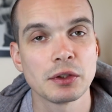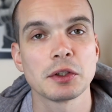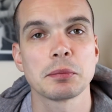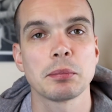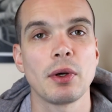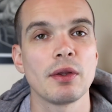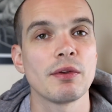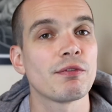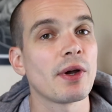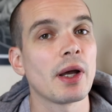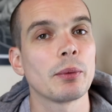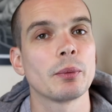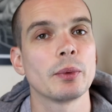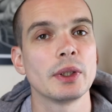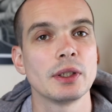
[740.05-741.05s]
despite the fact
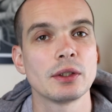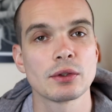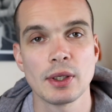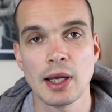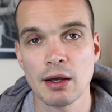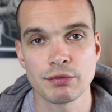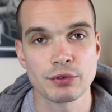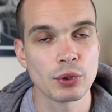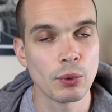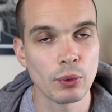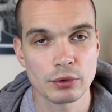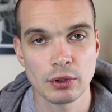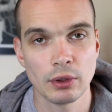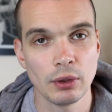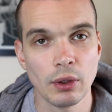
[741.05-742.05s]
that we have
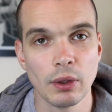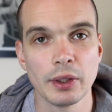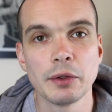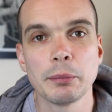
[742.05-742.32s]
talked a lot